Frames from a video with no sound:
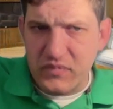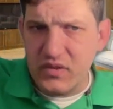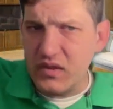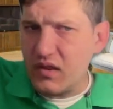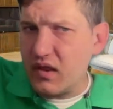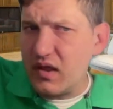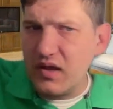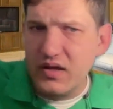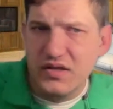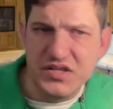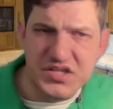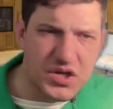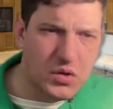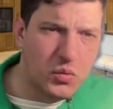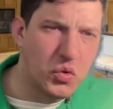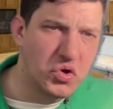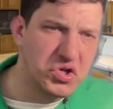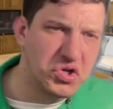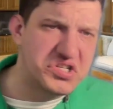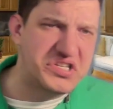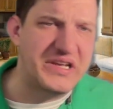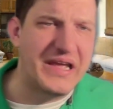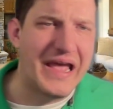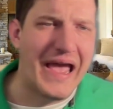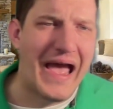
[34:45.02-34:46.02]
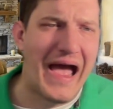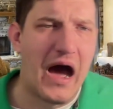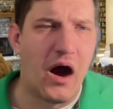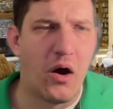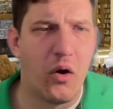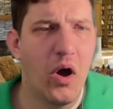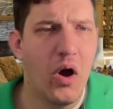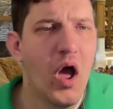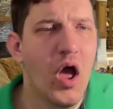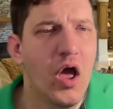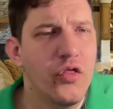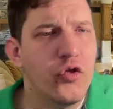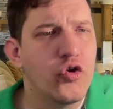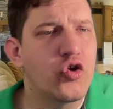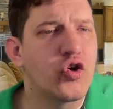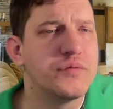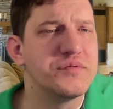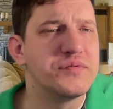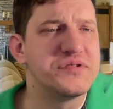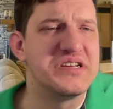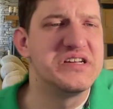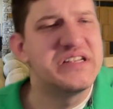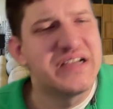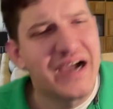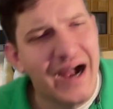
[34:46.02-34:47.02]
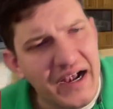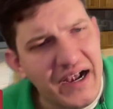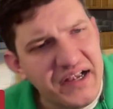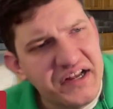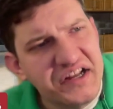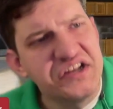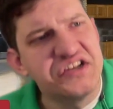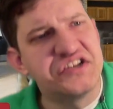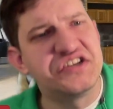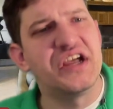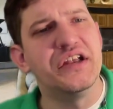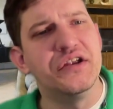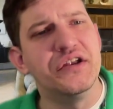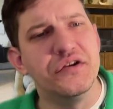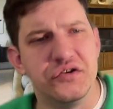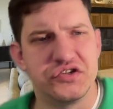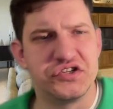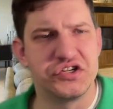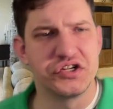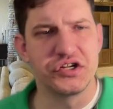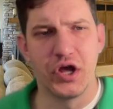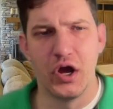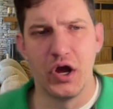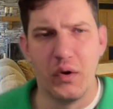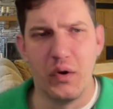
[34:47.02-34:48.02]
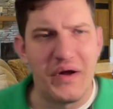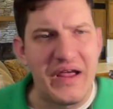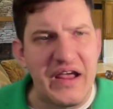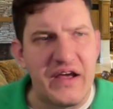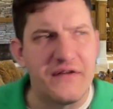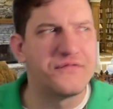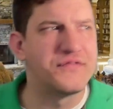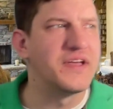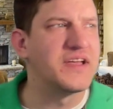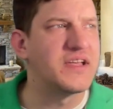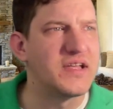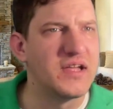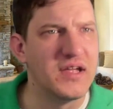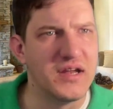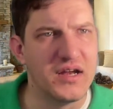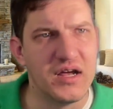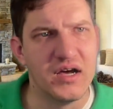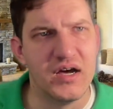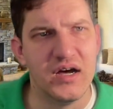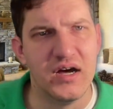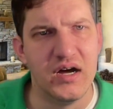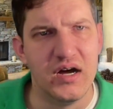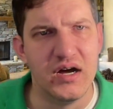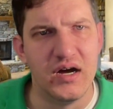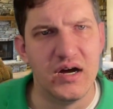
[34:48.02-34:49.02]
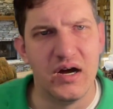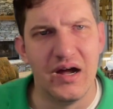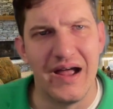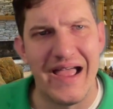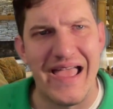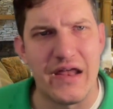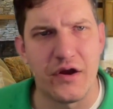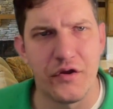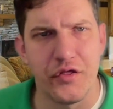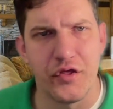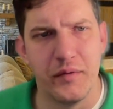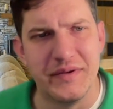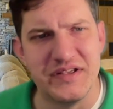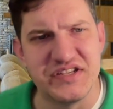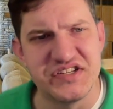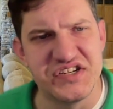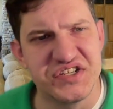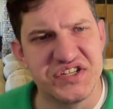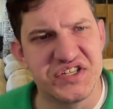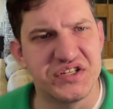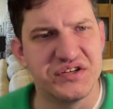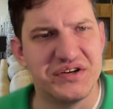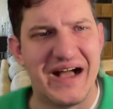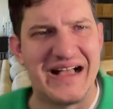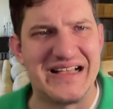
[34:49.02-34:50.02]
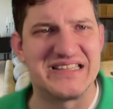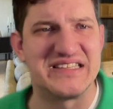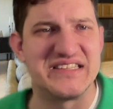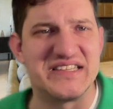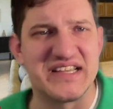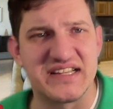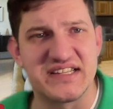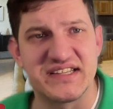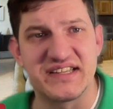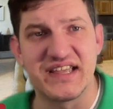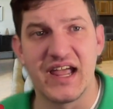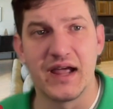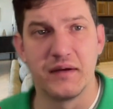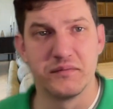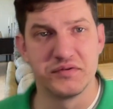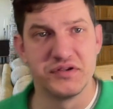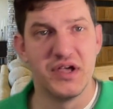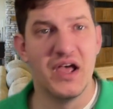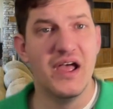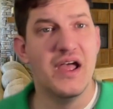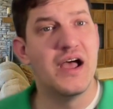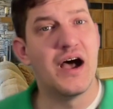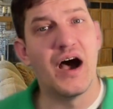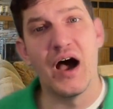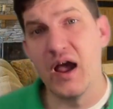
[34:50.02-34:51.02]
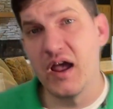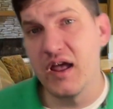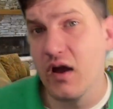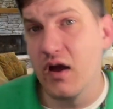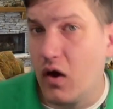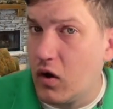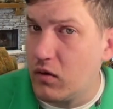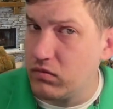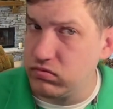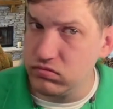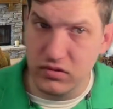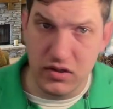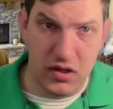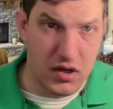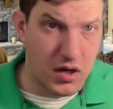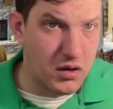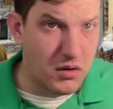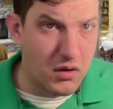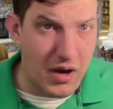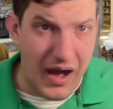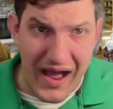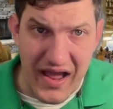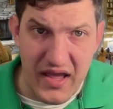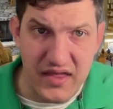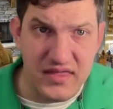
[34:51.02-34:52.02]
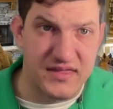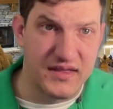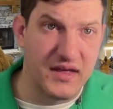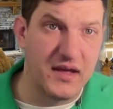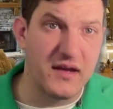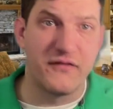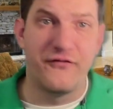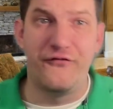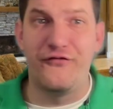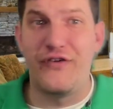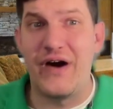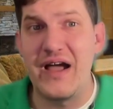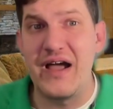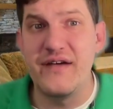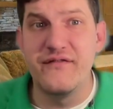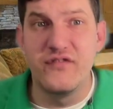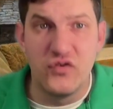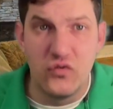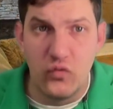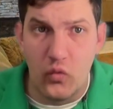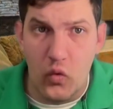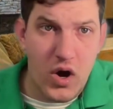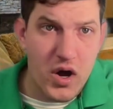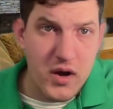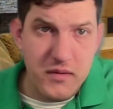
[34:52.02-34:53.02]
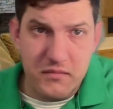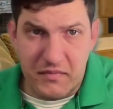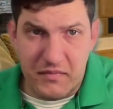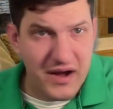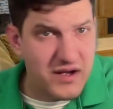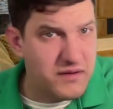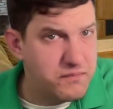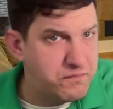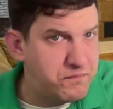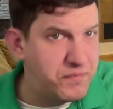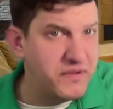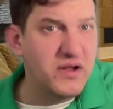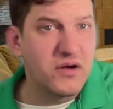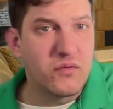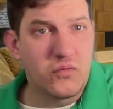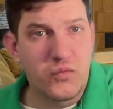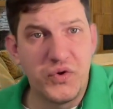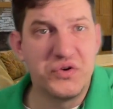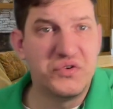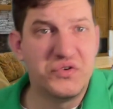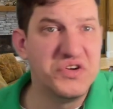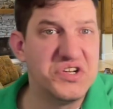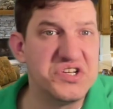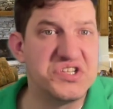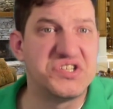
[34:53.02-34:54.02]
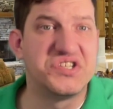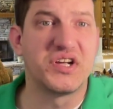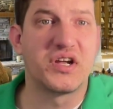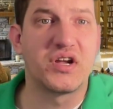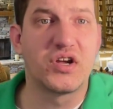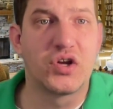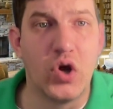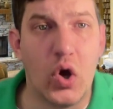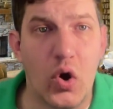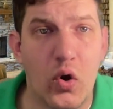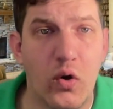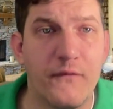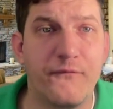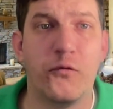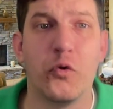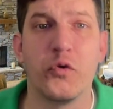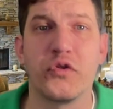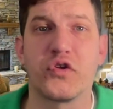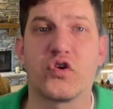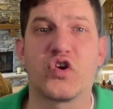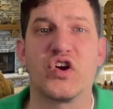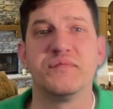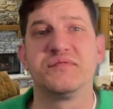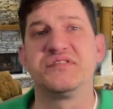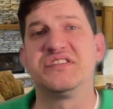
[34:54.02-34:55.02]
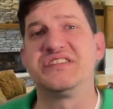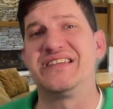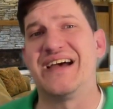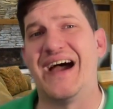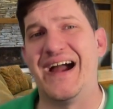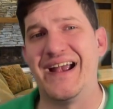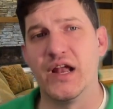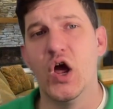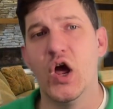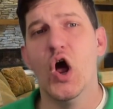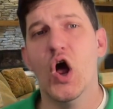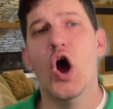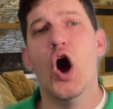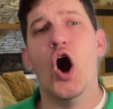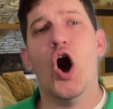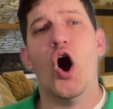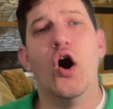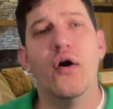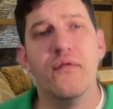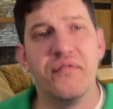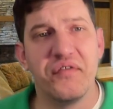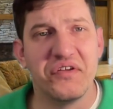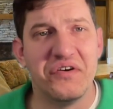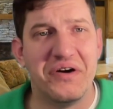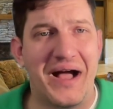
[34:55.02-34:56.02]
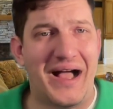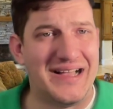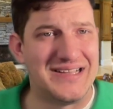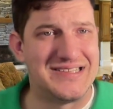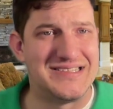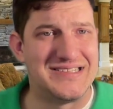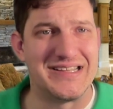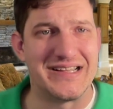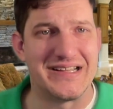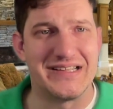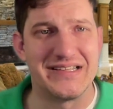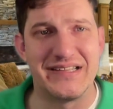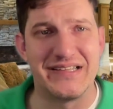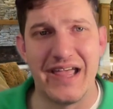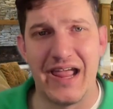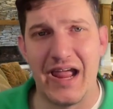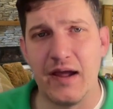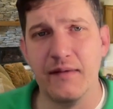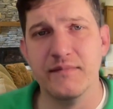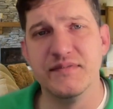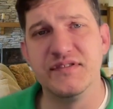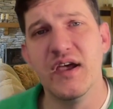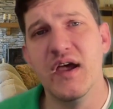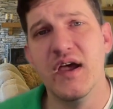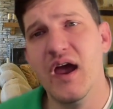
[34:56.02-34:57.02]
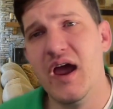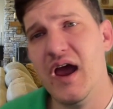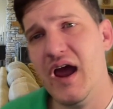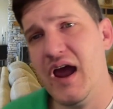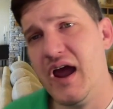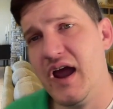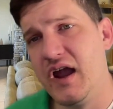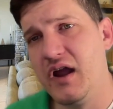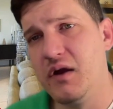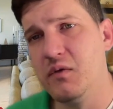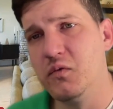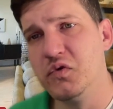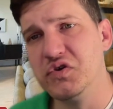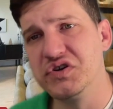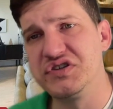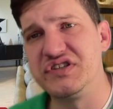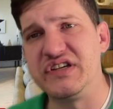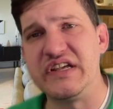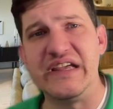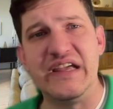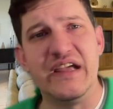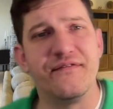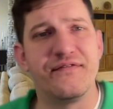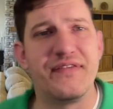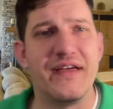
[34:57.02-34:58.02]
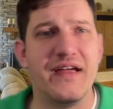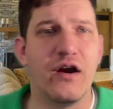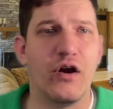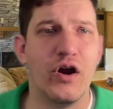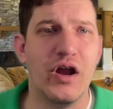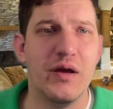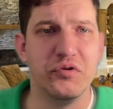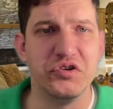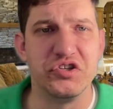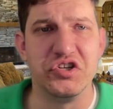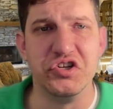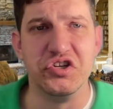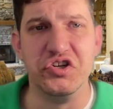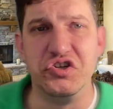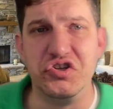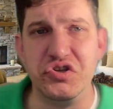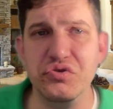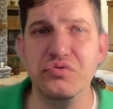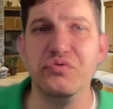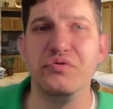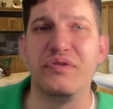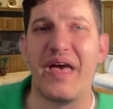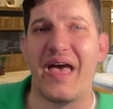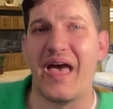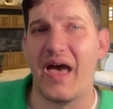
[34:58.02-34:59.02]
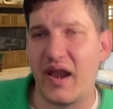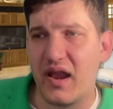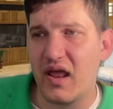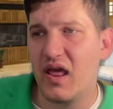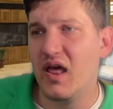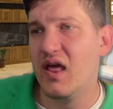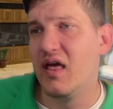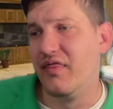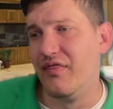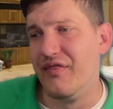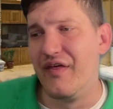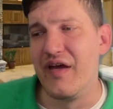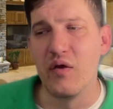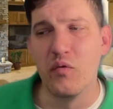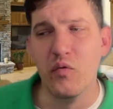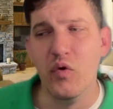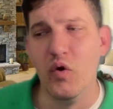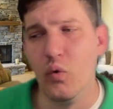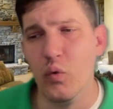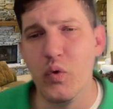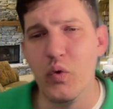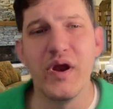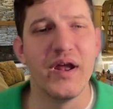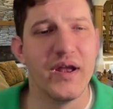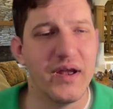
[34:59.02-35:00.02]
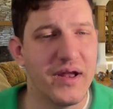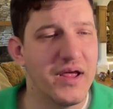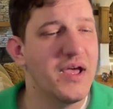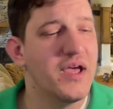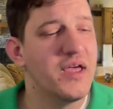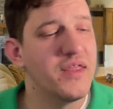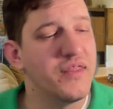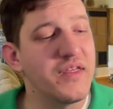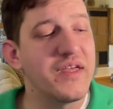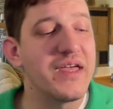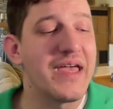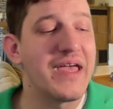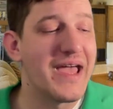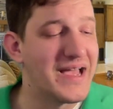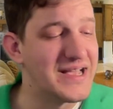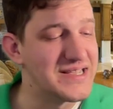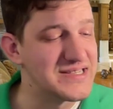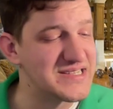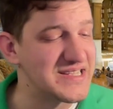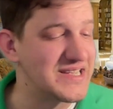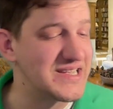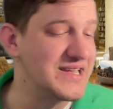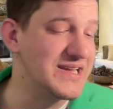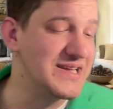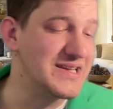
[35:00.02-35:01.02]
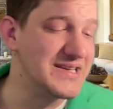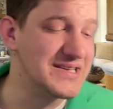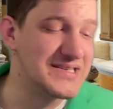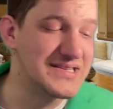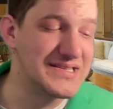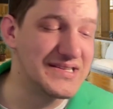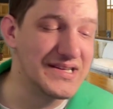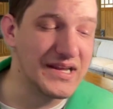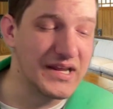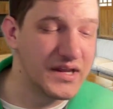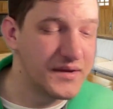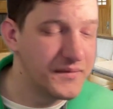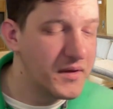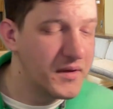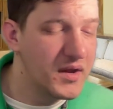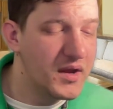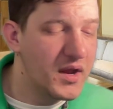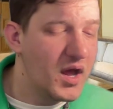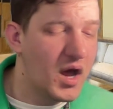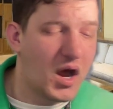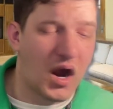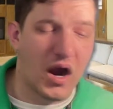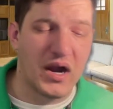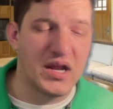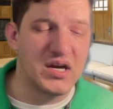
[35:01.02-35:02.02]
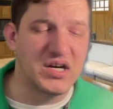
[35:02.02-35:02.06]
And so we'll see how the Crimson Tide continues to go. If they can handle their business in the last six games, I hope, I think 5-1 might be a realistic goal for the Crimson Tide over the last six games. And we'll see if they are able to do that. They will win the SEC. All right,